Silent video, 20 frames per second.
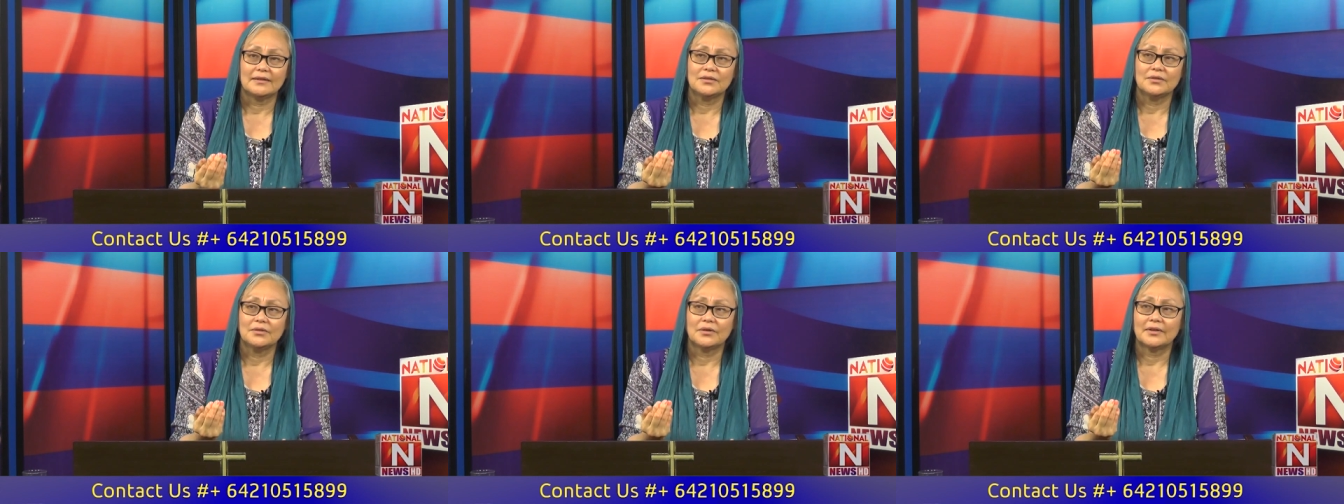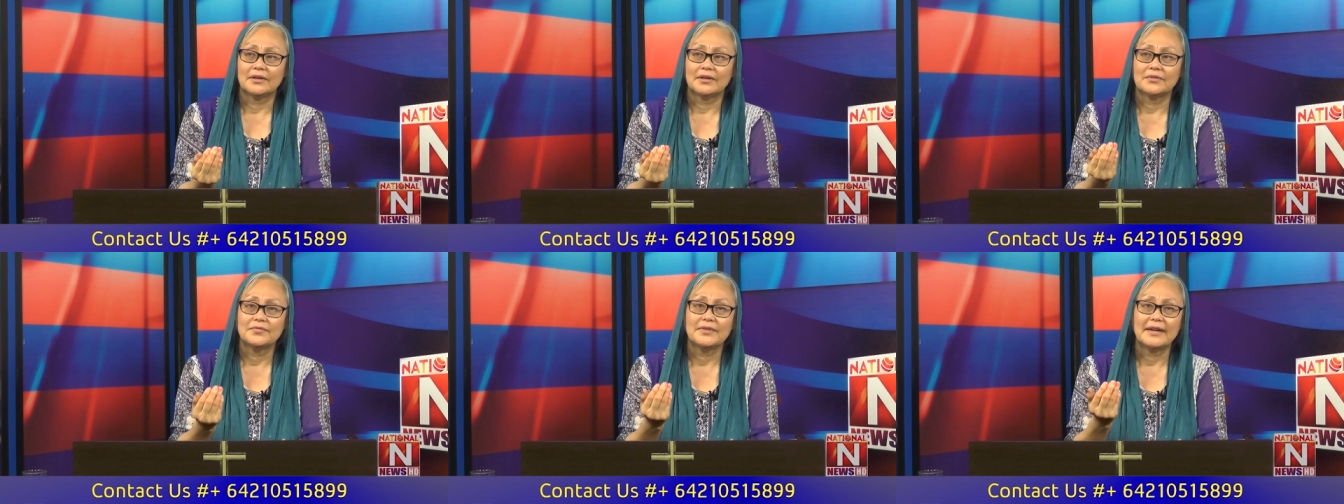
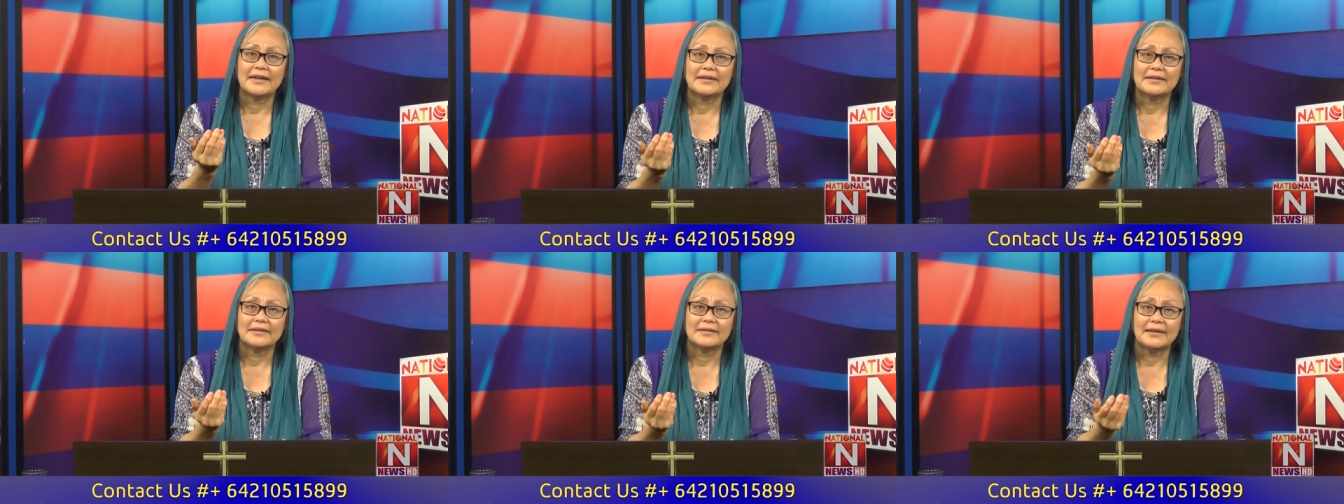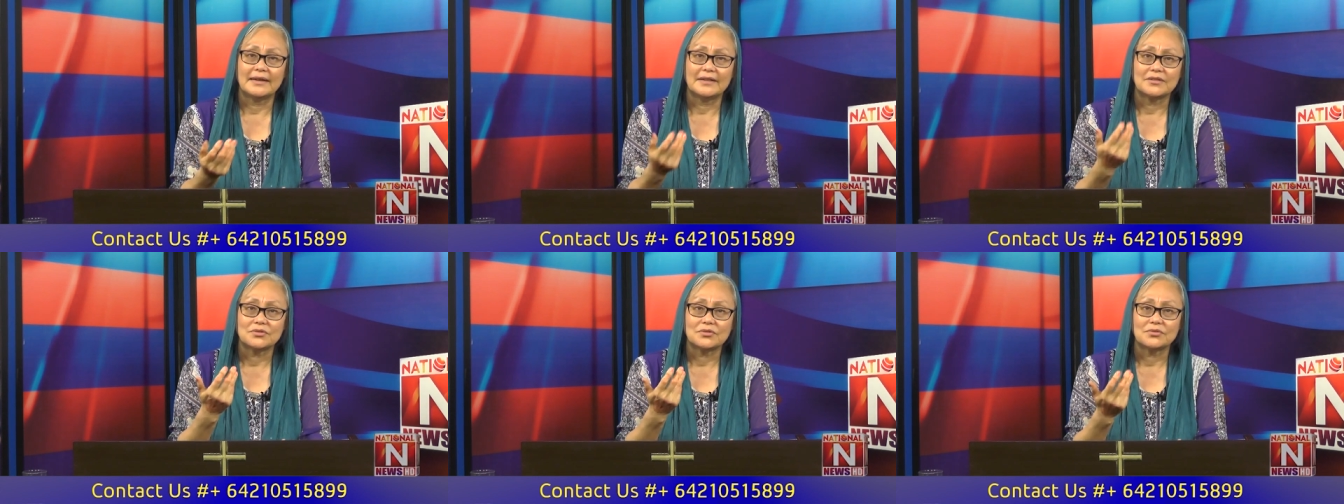your
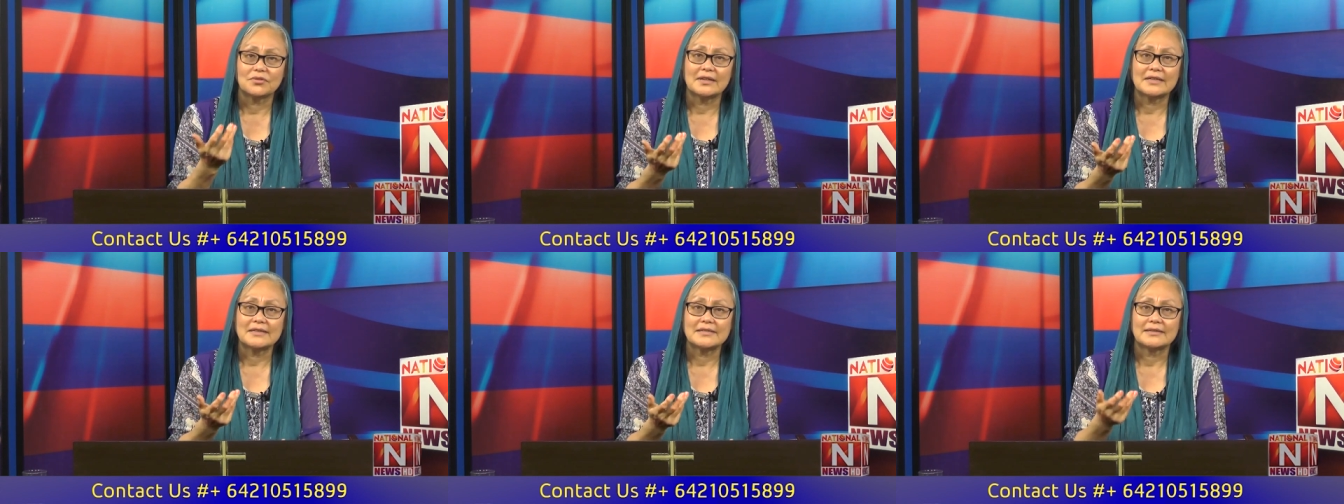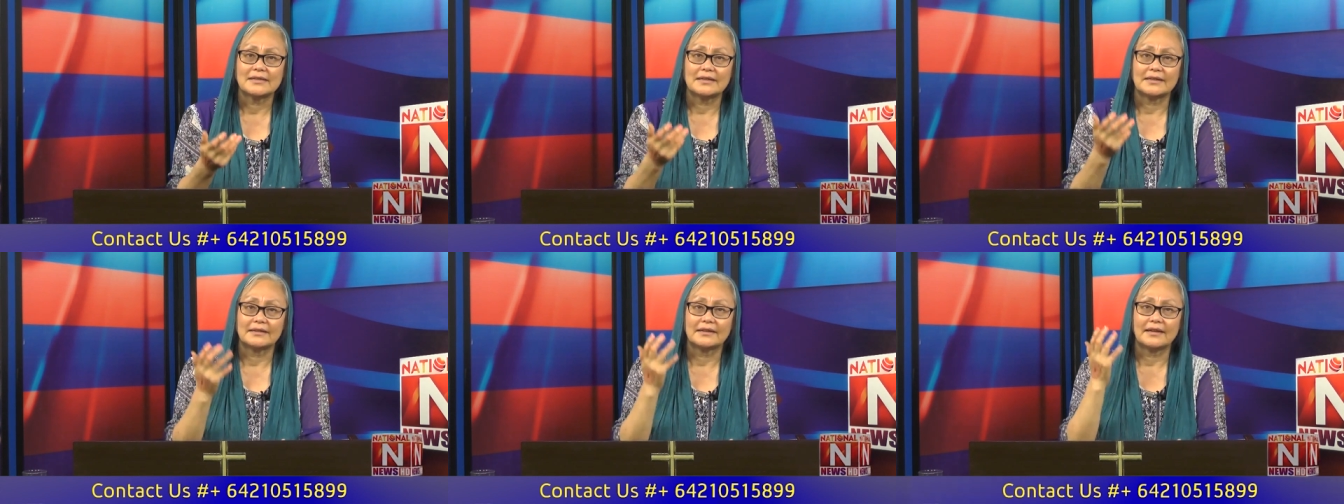faith and
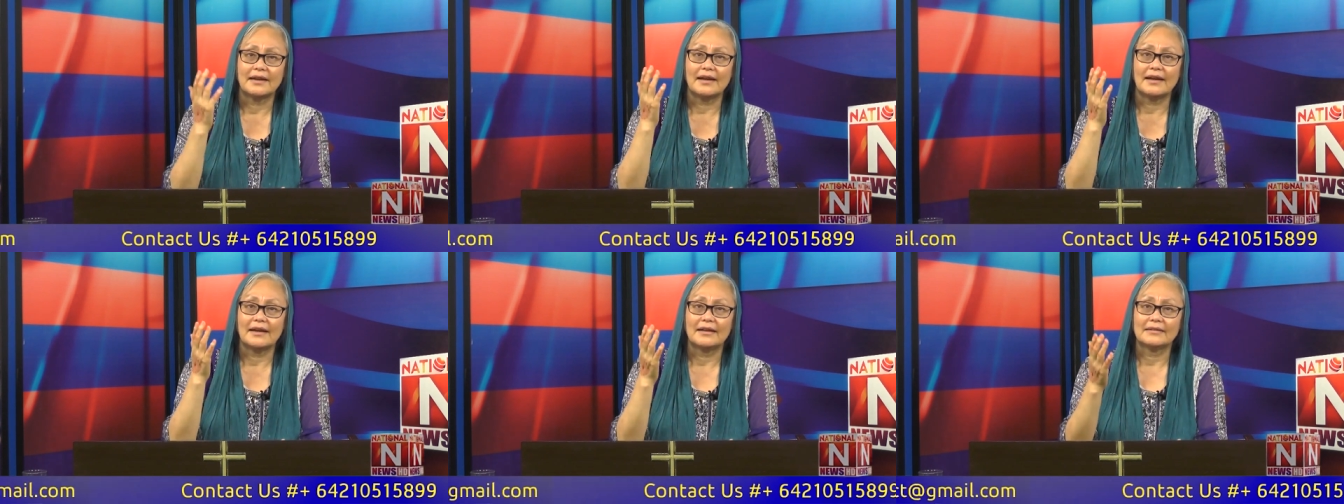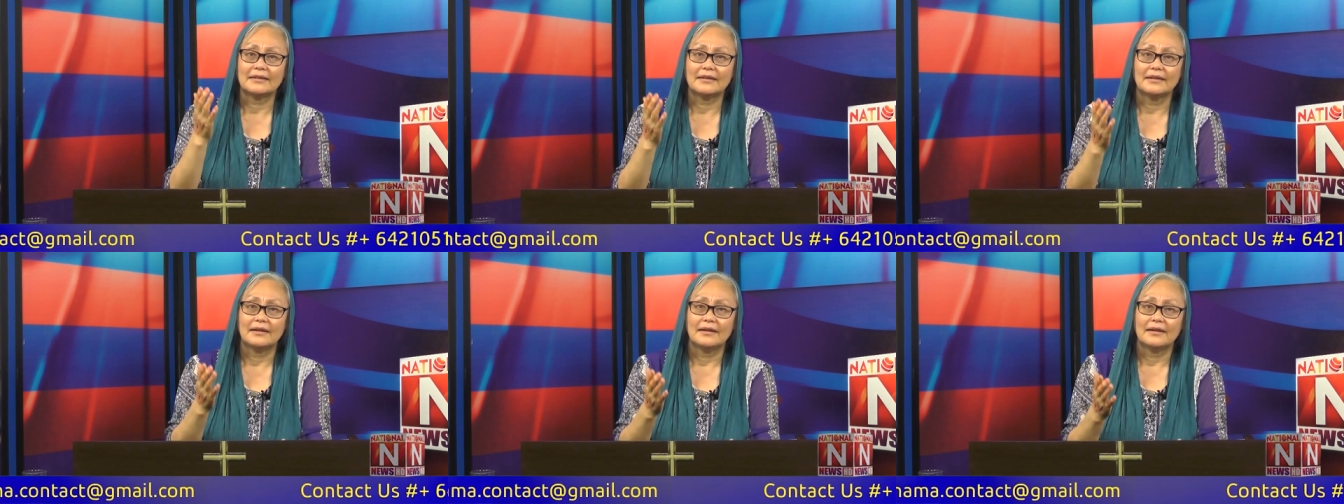trust in God.